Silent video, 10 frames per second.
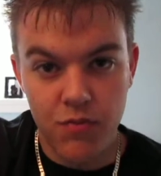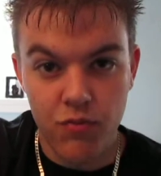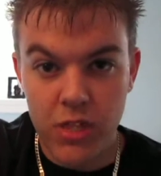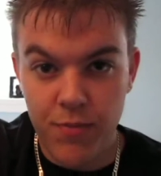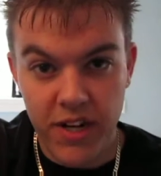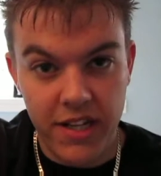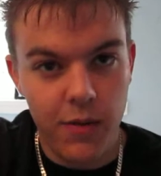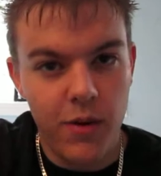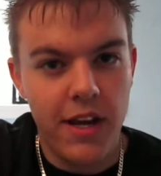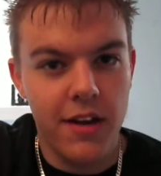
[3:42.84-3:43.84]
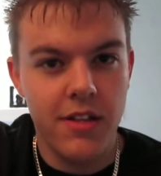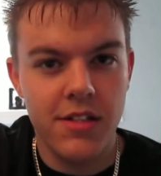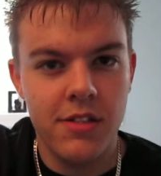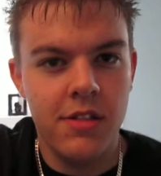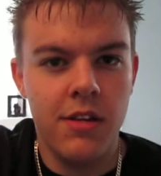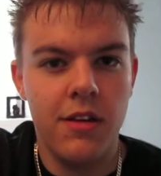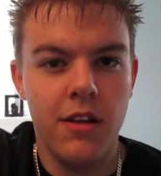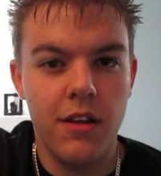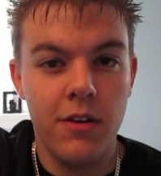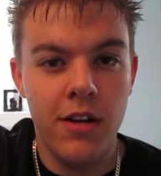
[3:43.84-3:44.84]
spread the awareness,
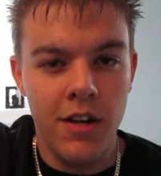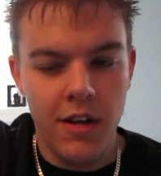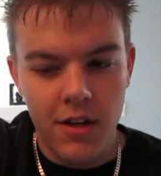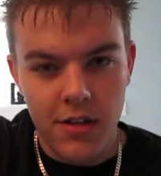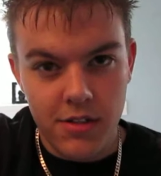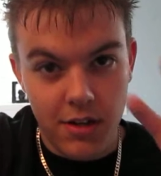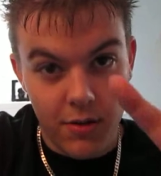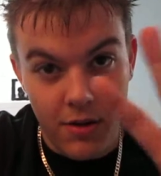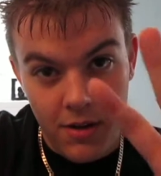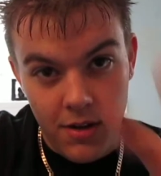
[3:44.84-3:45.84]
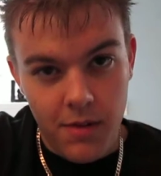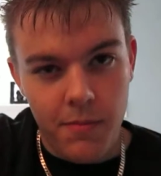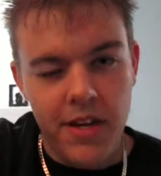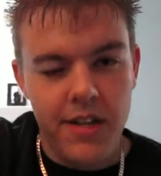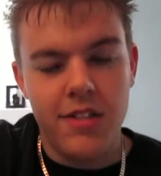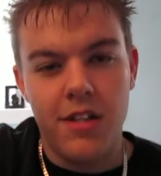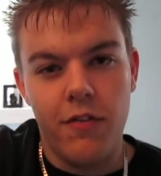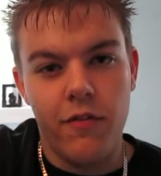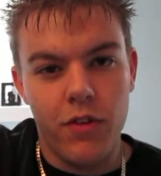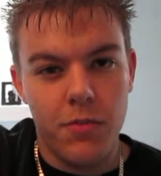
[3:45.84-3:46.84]
you know. So, peace,
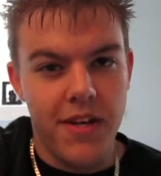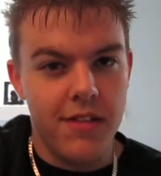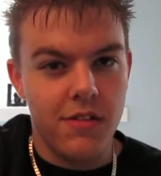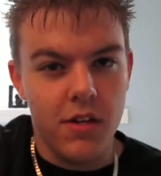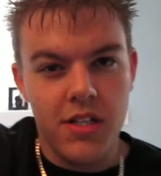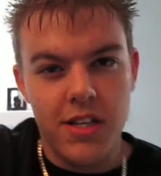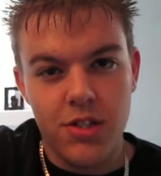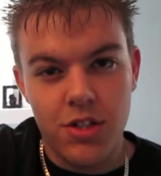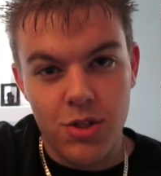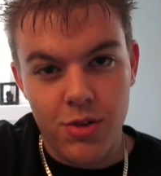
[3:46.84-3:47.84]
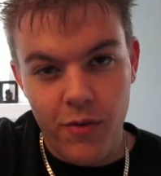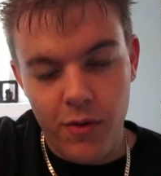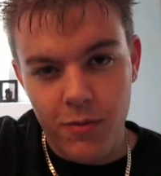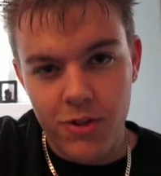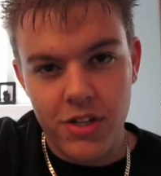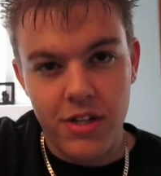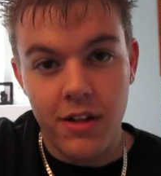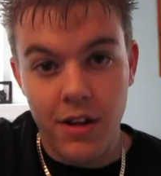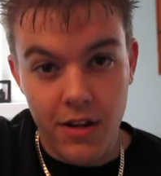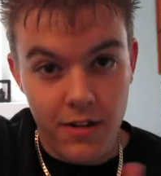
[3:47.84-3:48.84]
love, respect and good intentions to everyone
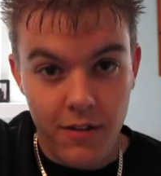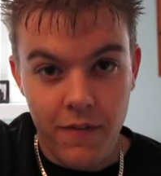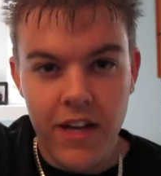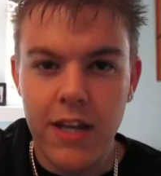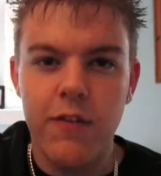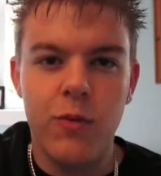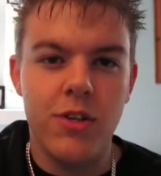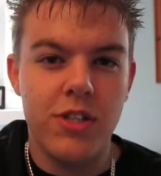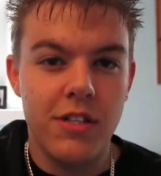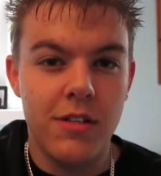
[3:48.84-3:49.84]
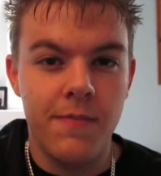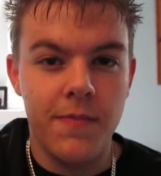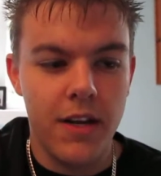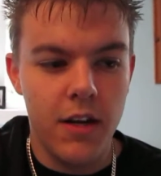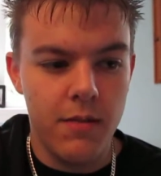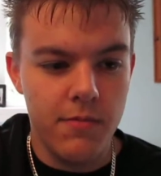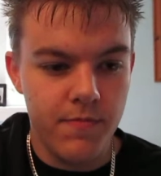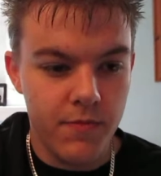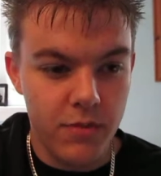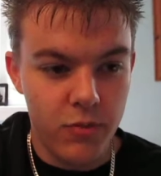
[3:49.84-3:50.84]
watching, and thank you for watching.
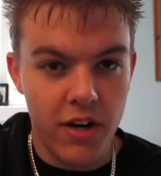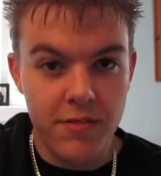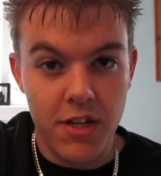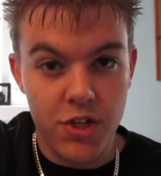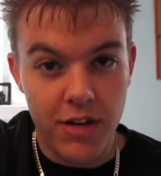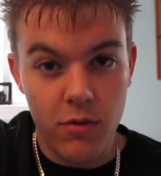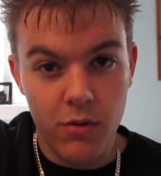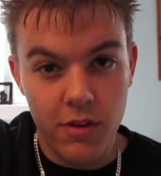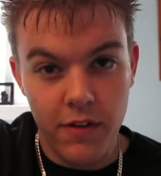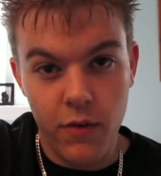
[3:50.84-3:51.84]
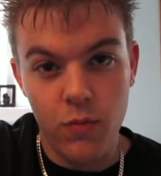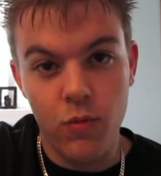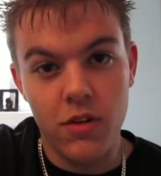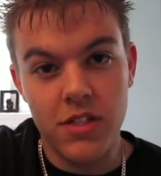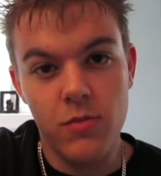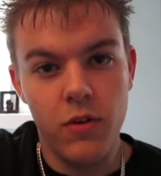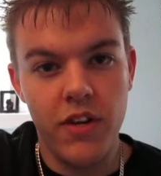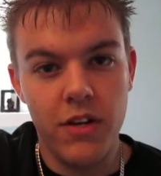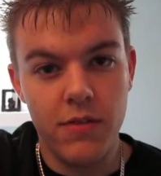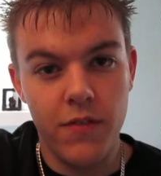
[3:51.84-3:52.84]
Subscribe to the channel if you want to see more
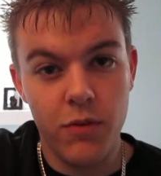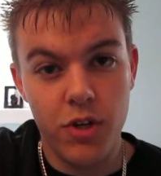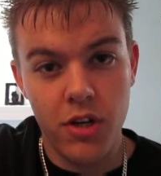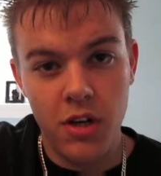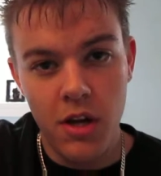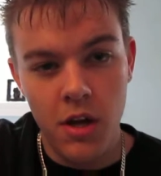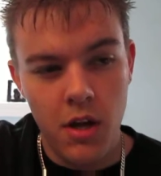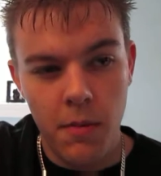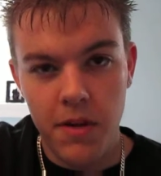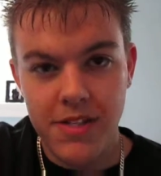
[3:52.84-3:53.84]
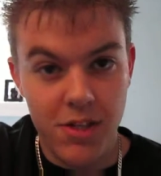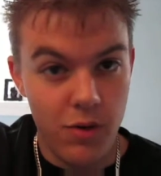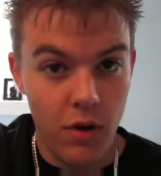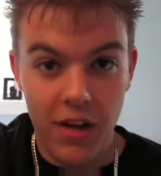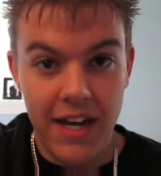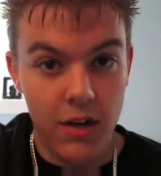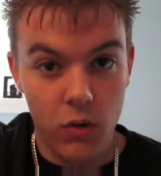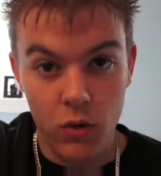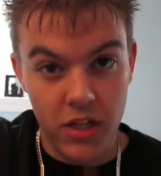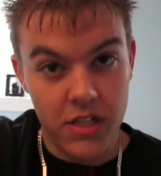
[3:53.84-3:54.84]
videos in future. Please do like
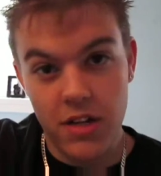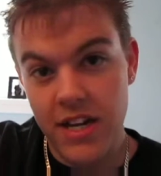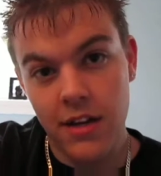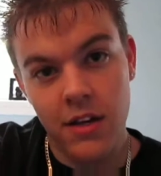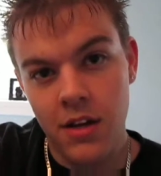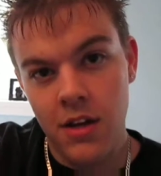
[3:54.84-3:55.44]
or dislike.